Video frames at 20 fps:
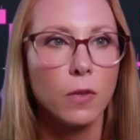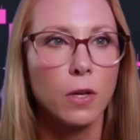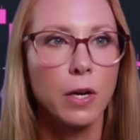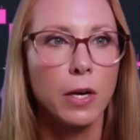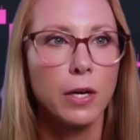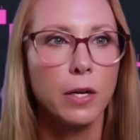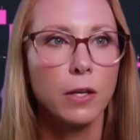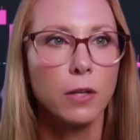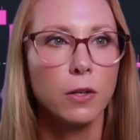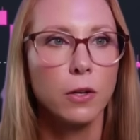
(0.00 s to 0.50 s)
I'm
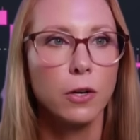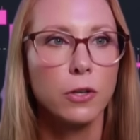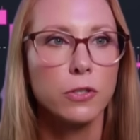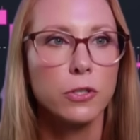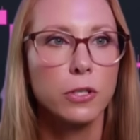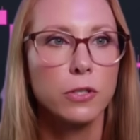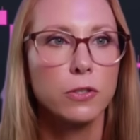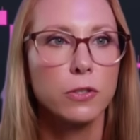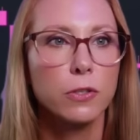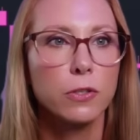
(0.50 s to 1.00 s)
going to enlarge
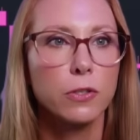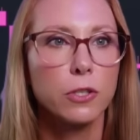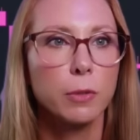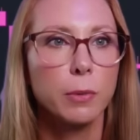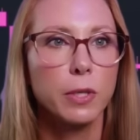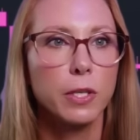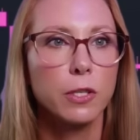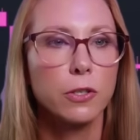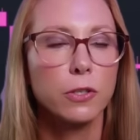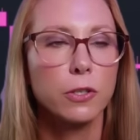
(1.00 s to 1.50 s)
this so it's a
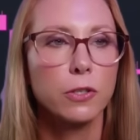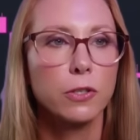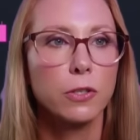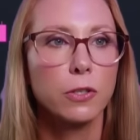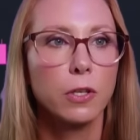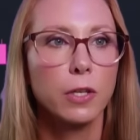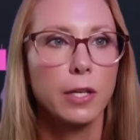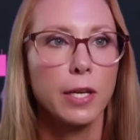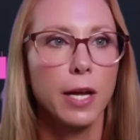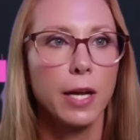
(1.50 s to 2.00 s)
little bit easier to
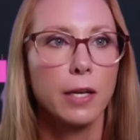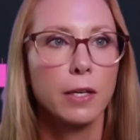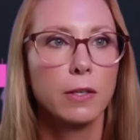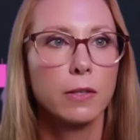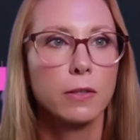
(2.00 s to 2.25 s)
look at.